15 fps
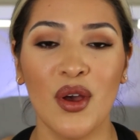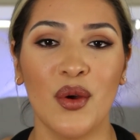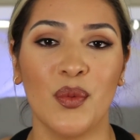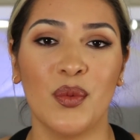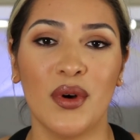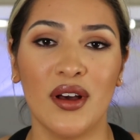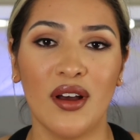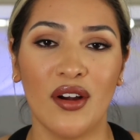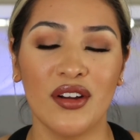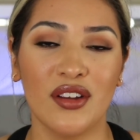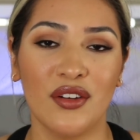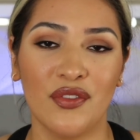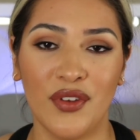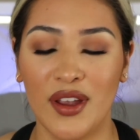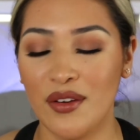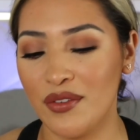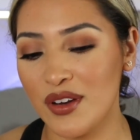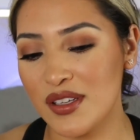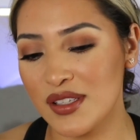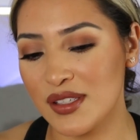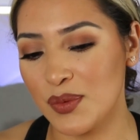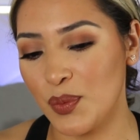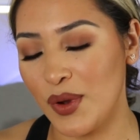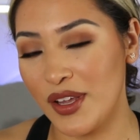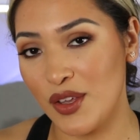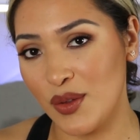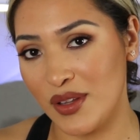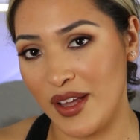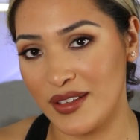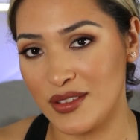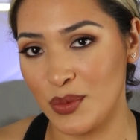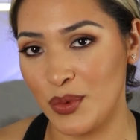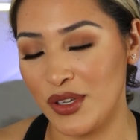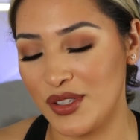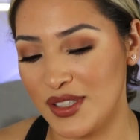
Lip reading: what are your favorites, what you liked and what you